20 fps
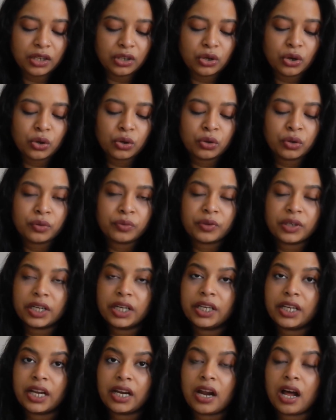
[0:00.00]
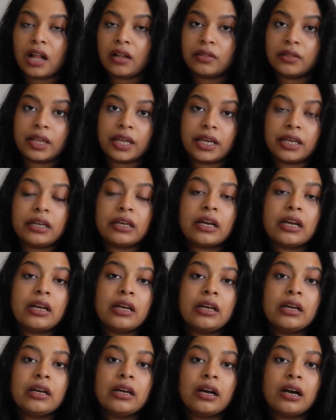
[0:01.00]
go over it, and I'll link
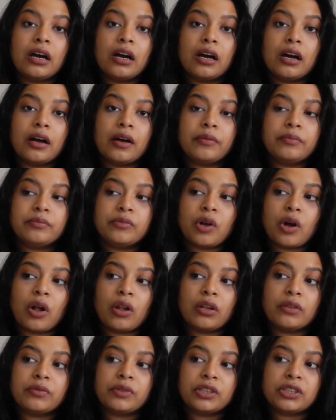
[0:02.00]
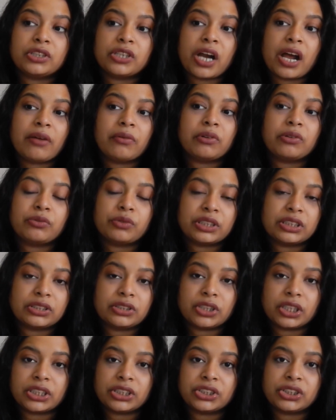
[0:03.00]
all of the travel
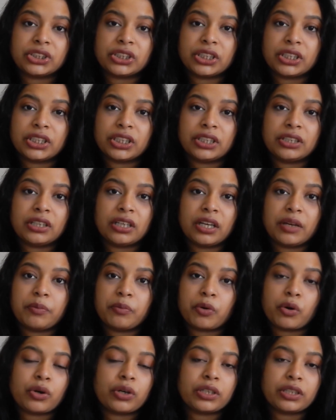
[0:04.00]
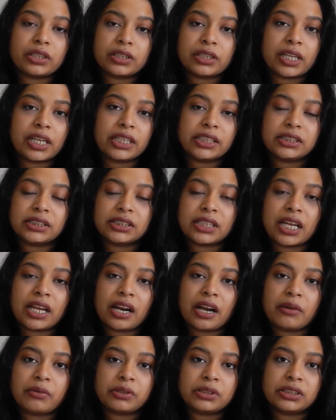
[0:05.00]
restriction important links
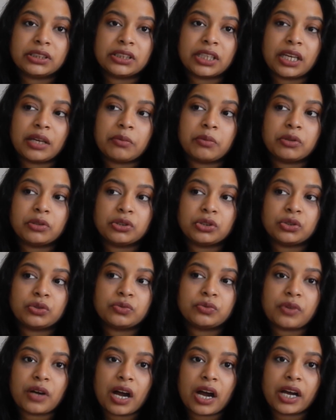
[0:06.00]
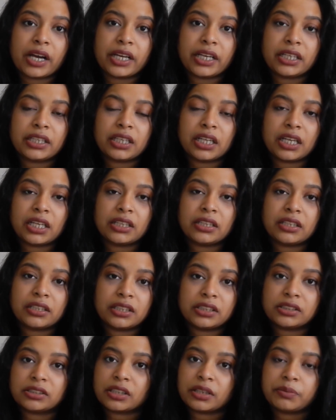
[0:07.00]
that I was able to find in the
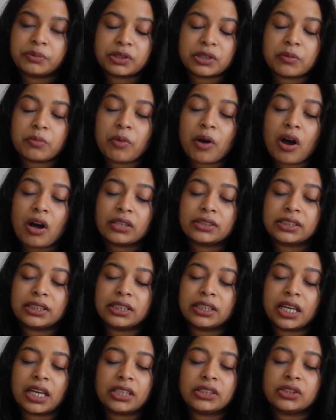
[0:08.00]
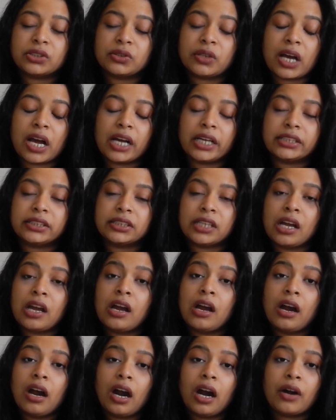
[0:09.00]
description box in case you guys
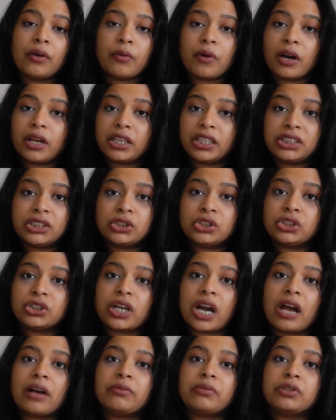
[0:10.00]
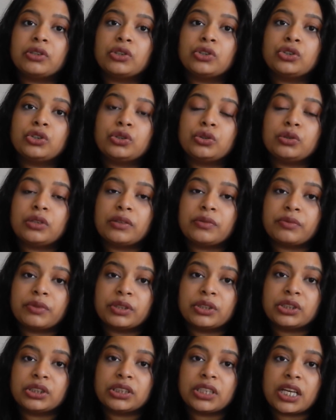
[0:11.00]
are wanting to travel to
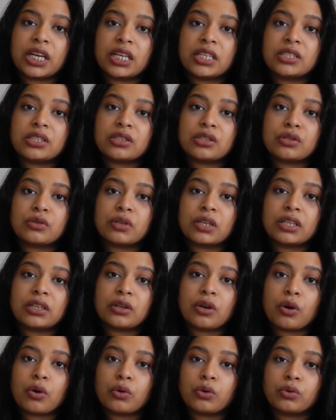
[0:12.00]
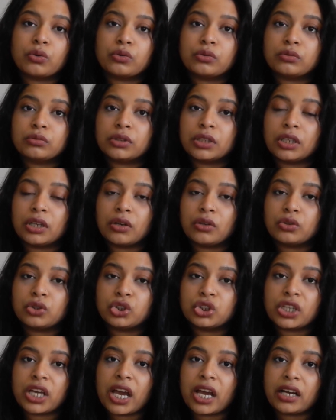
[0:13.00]
different states. You can go,
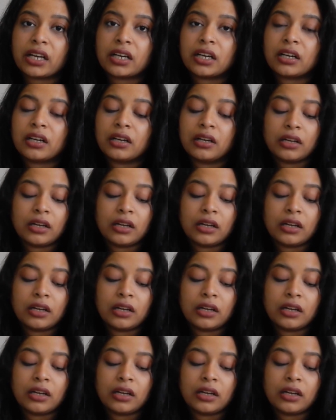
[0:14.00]
check